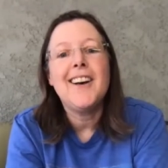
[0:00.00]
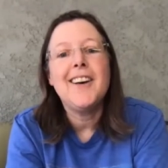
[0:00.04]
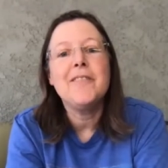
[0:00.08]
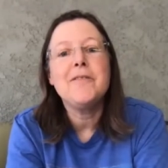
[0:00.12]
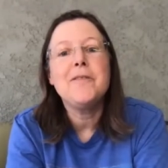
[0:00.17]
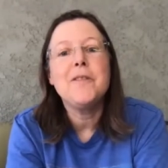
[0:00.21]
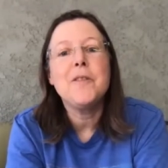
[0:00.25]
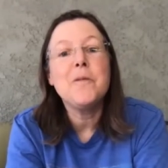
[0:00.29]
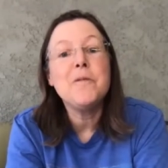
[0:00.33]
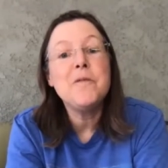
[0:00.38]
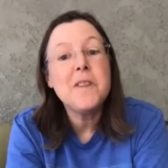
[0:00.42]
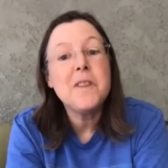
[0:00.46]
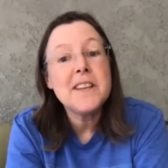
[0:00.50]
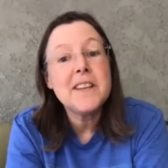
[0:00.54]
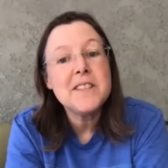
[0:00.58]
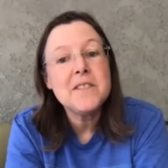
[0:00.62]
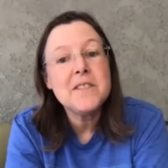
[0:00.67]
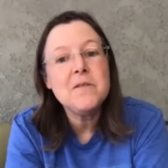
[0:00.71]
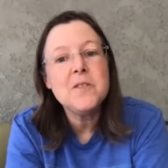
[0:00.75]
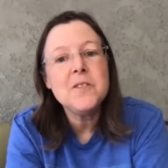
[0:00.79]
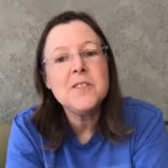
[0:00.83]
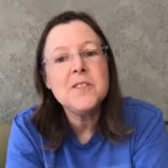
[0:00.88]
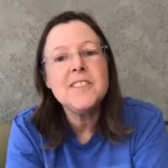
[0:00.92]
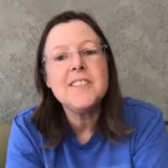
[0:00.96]
film
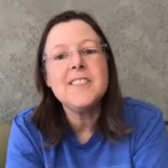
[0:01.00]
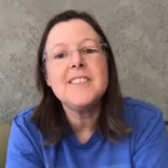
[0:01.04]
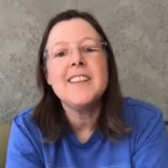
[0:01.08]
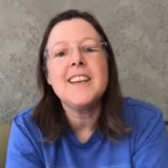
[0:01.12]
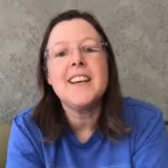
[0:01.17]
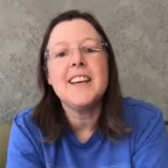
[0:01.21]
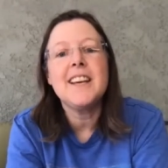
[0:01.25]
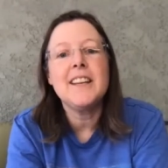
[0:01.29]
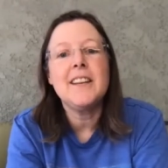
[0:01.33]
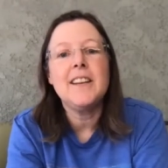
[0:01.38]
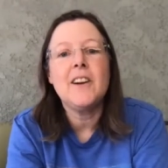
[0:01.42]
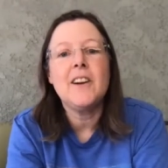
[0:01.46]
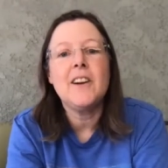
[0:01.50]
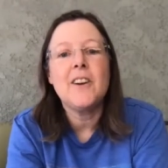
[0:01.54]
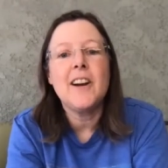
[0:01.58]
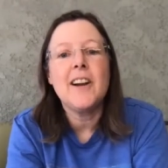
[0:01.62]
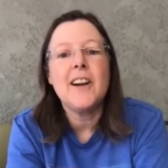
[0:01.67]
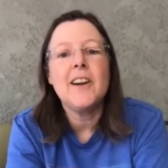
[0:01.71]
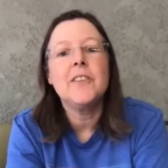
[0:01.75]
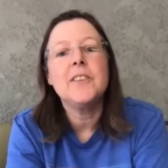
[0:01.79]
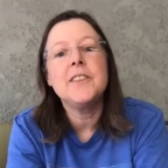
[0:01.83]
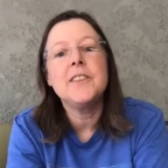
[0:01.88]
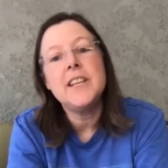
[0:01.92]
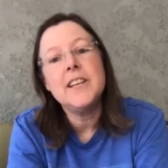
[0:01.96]
festivals that are
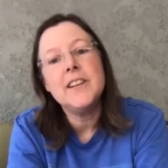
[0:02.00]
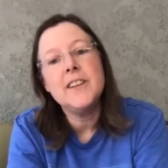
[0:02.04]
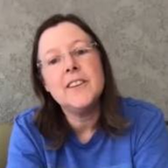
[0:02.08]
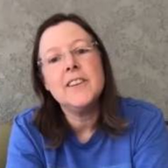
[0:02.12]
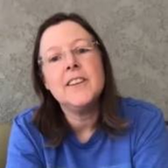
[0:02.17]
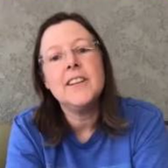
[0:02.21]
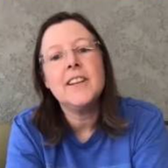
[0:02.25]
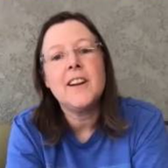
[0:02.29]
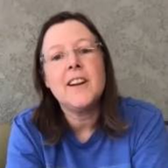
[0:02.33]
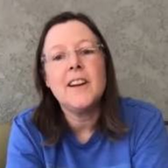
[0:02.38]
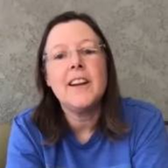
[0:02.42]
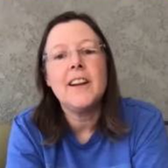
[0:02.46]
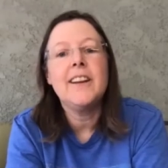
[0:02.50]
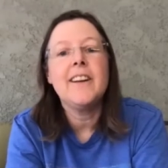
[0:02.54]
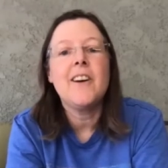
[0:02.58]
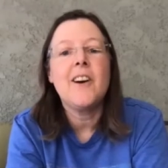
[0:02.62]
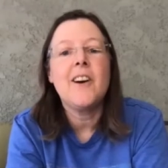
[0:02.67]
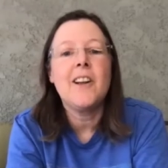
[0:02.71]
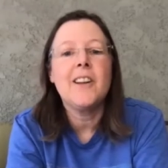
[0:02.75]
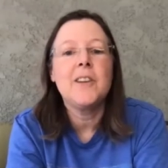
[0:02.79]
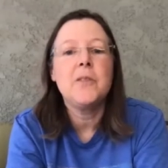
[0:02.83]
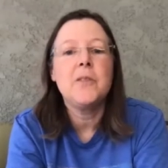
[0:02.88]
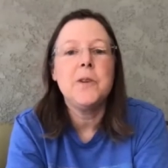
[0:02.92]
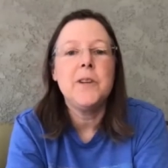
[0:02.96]
held here in
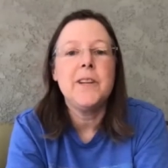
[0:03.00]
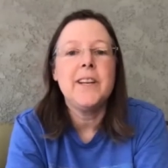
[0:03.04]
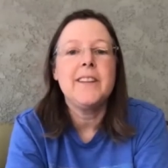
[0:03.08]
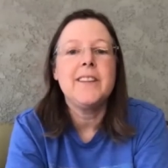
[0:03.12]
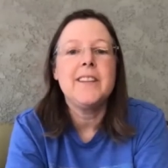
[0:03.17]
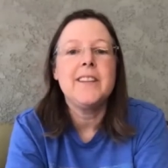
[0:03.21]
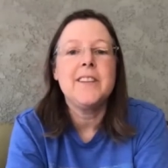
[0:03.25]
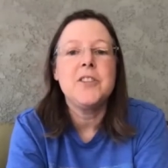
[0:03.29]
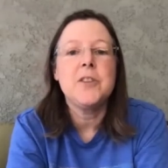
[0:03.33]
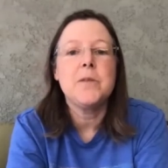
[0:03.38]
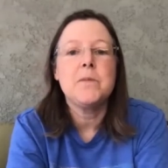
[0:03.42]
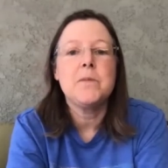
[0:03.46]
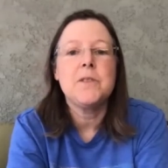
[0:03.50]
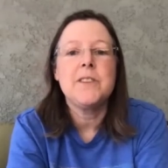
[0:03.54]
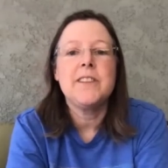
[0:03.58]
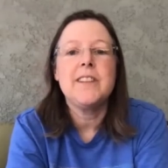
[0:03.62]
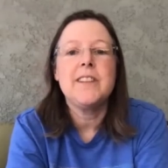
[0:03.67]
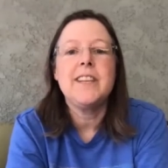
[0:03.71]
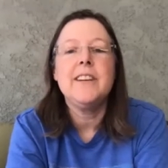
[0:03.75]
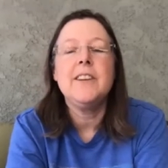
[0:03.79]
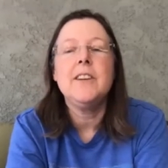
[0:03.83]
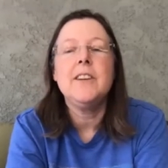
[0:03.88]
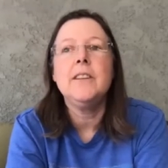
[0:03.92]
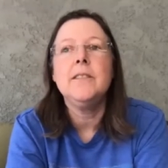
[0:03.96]
Hollywood at the Egyptian
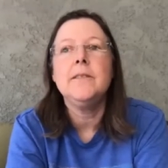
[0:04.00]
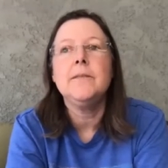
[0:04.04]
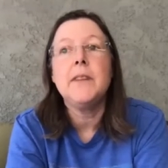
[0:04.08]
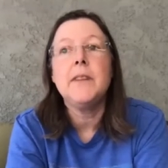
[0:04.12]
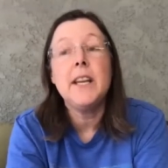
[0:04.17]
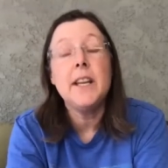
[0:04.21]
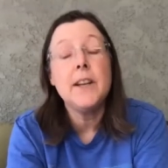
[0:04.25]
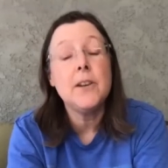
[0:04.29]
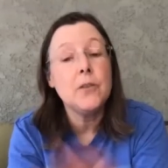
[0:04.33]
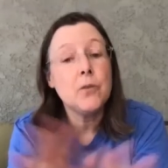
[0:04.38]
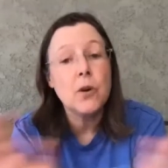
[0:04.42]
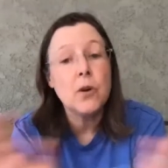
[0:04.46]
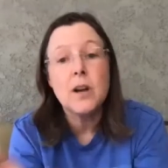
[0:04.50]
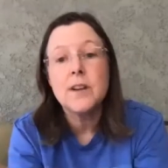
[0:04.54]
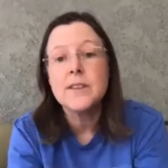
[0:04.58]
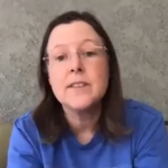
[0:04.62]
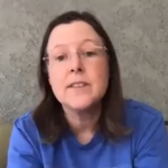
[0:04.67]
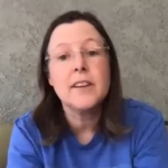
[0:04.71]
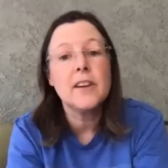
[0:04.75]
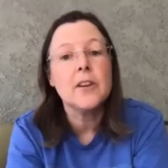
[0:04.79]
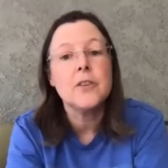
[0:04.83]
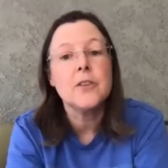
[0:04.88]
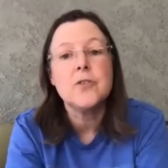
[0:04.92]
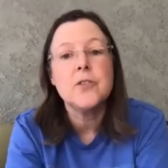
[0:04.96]
Theater and across the
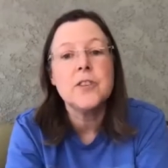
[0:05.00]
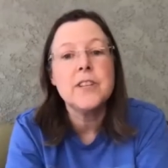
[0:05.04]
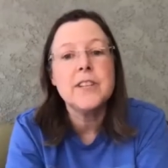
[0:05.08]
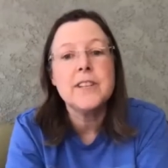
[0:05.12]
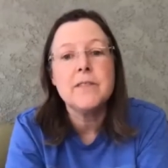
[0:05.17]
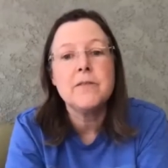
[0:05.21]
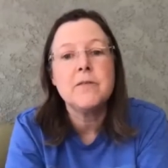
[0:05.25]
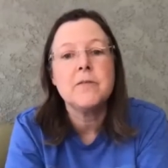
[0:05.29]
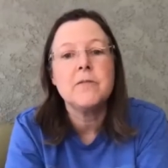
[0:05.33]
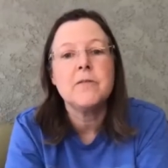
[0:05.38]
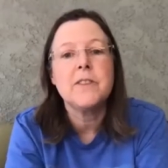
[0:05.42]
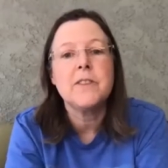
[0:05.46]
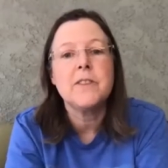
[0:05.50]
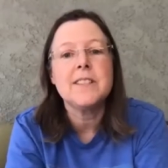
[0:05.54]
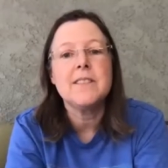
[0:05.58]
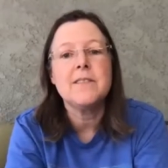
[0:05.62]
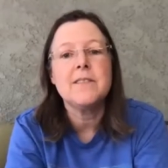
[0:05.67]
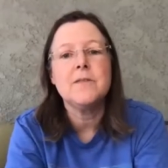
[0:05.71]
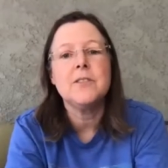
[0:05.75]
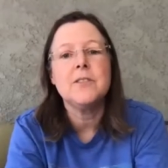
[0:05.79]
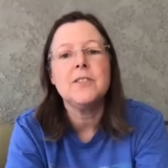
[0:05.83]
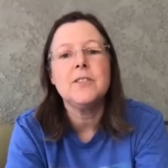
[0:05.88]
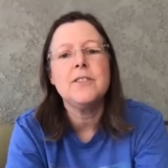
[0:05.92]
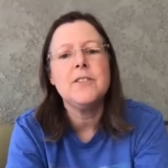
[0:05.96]
country, different
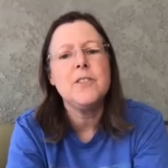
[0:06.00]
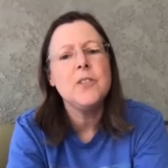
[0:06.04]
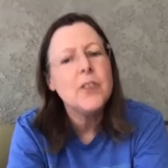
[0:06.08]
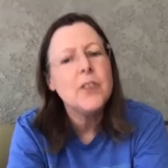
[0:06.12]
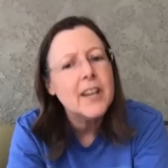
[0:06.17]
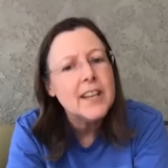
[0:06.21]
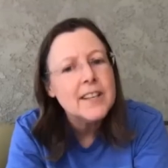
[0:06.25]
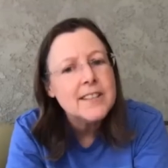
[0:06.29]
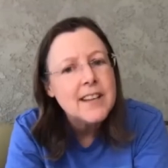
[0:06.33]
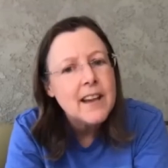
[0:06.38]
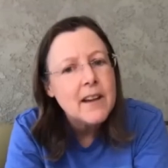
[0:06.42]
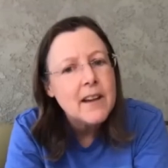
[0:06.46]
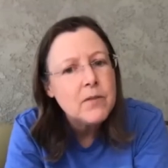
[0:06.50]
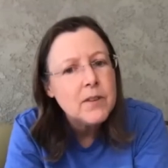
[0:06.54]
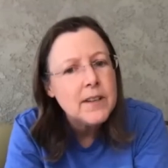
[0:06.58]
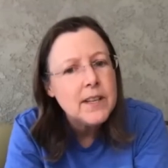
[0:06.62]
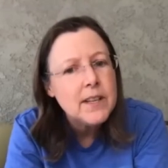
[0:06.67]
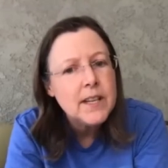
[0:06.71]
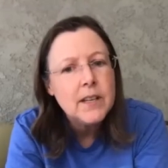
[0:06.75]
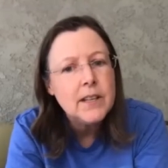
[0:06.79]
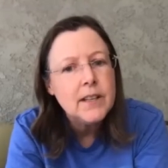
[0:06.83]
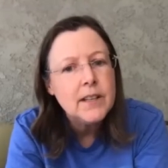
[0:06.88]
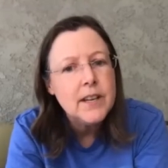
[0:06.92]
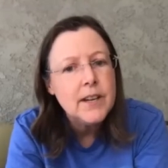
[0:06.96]
festivals. Do you guys have
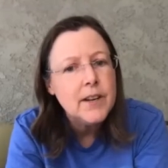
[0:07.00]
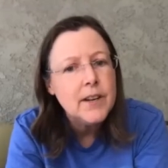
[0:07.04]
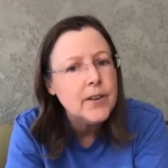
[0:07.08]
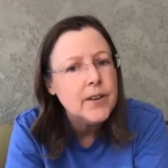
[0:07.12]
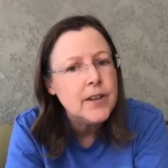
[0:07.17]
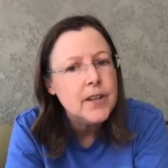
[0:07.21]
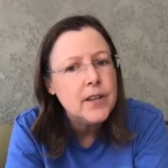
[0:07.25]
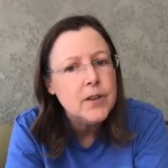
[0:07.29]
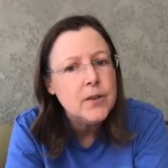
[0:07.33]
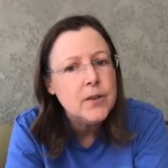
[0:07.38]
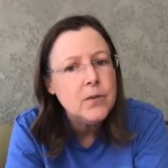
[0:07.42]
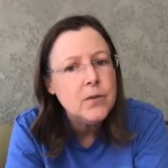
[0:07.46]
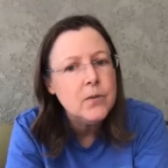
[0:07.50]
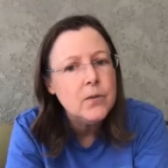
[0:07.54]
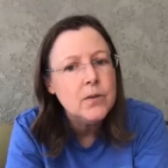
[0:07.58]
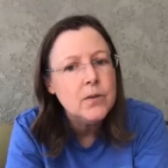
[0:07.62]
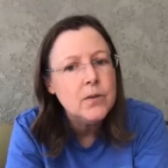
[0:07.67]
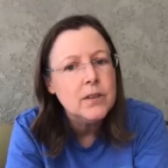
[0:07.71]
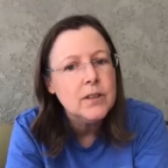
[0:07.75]
any near you